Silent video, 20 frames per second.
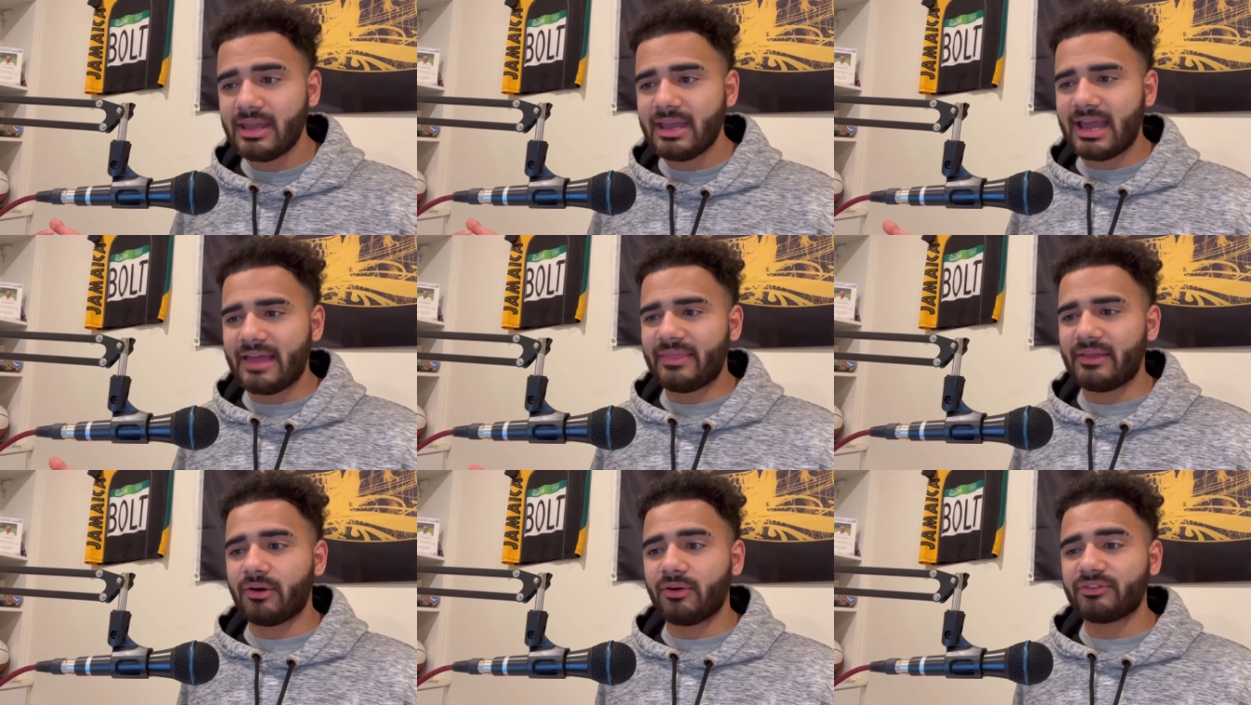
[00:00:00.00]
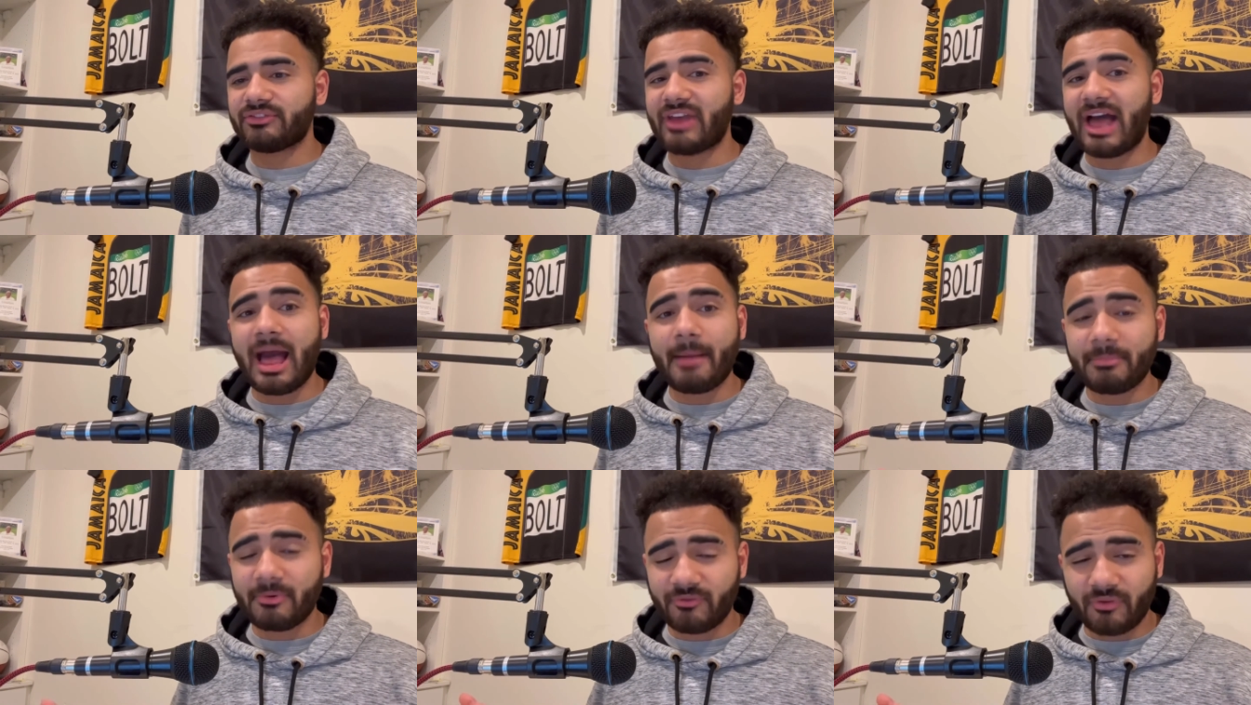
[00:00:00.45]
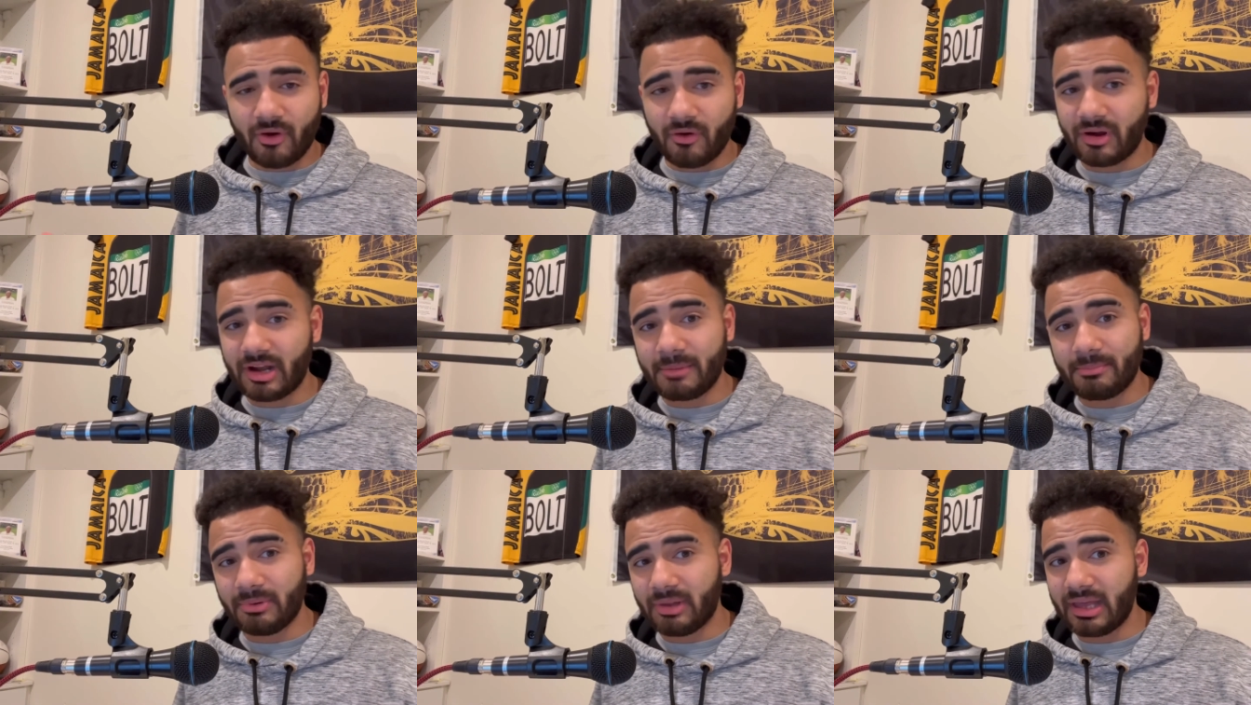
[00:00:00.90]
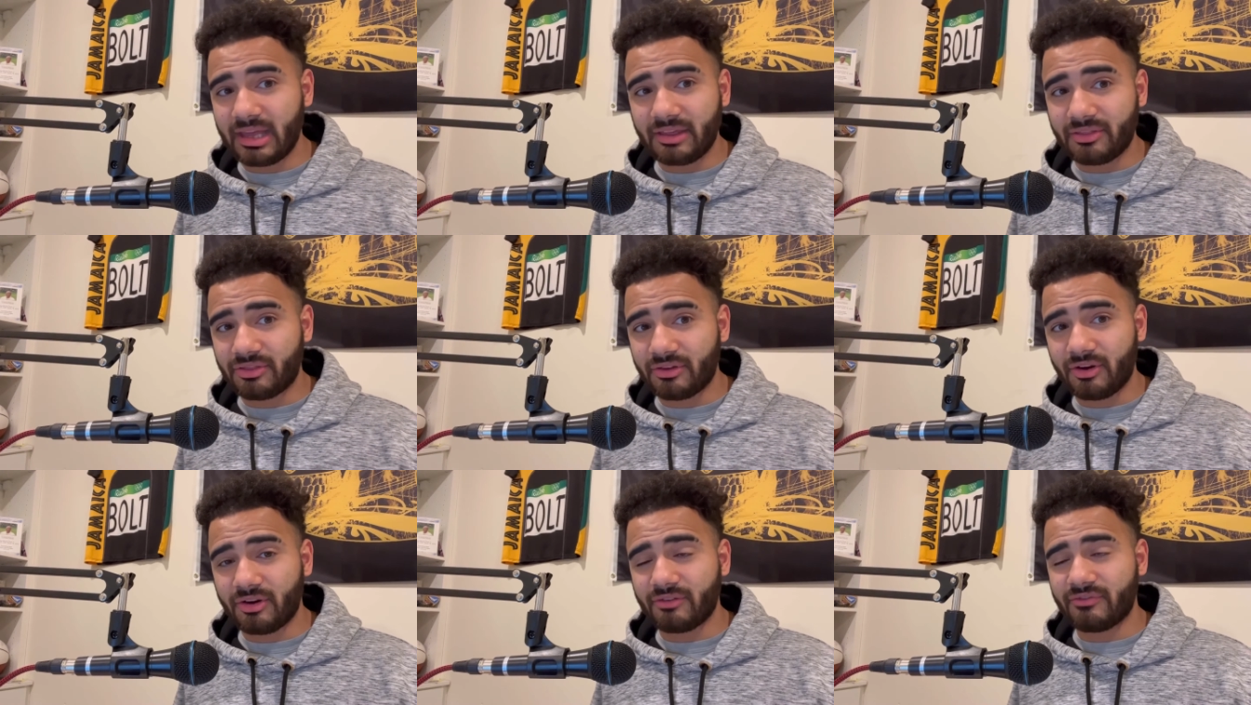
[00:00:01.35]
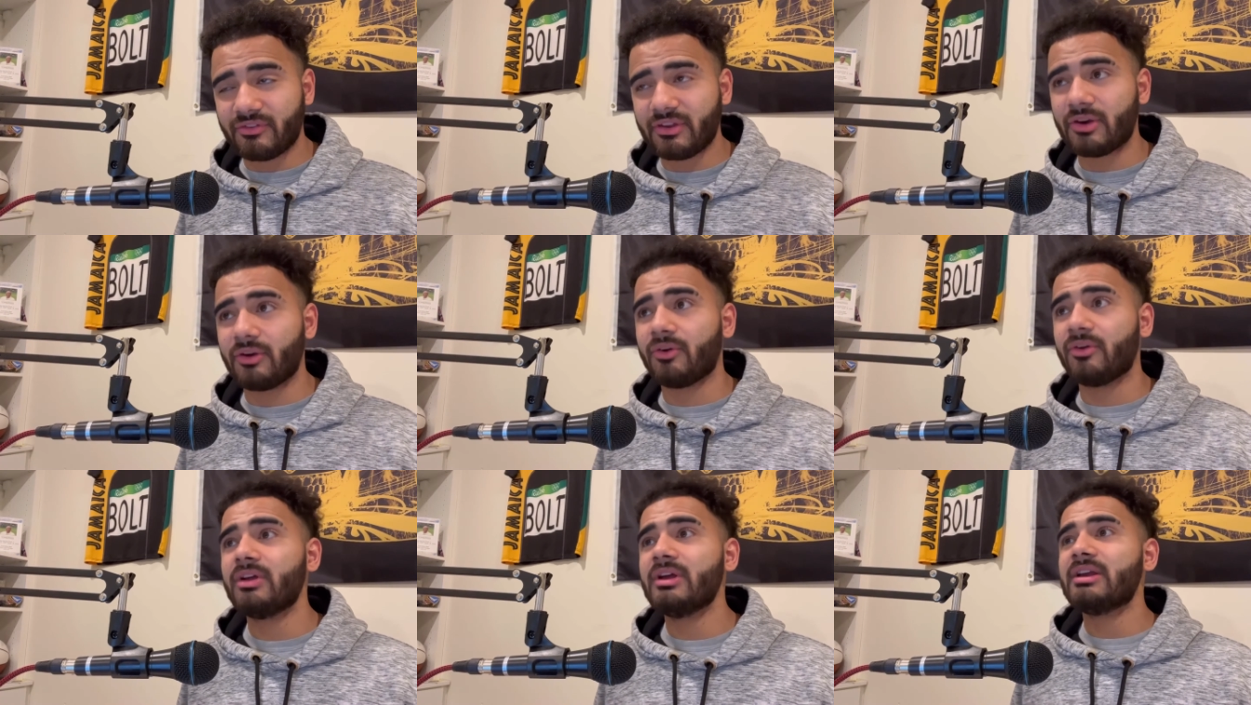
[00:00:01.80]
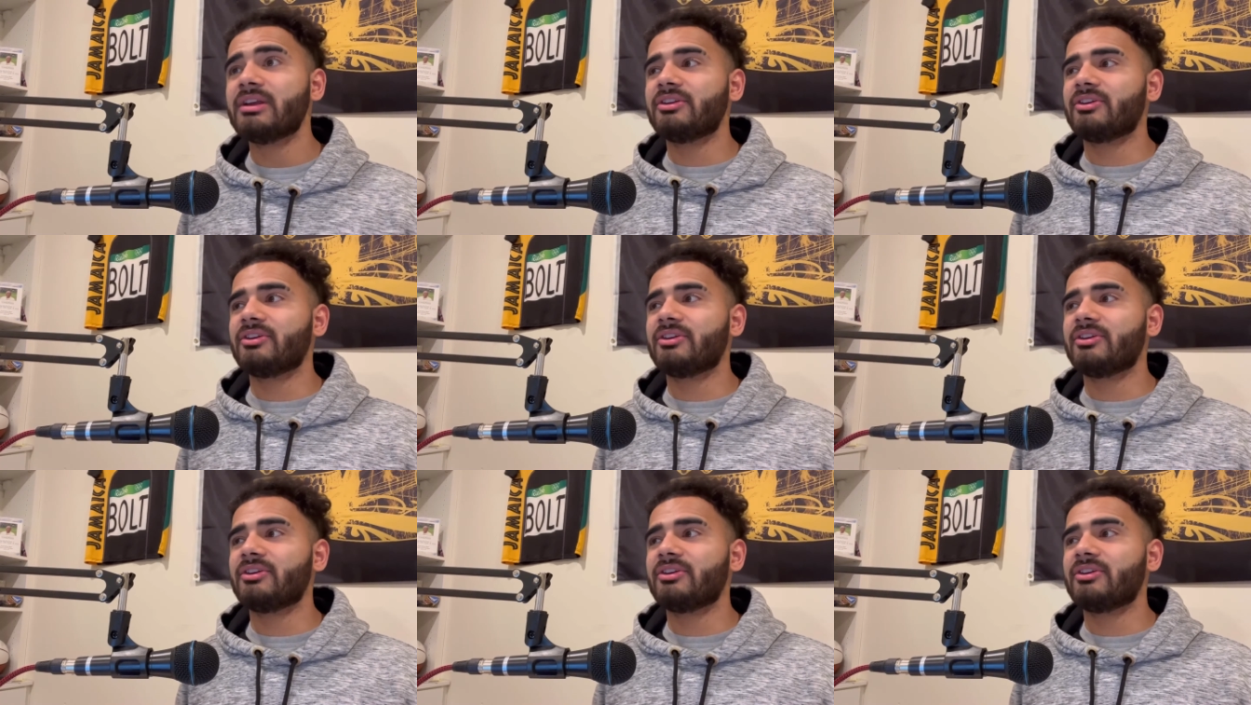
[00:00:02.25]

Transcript: And then on top of already playing third fiddle,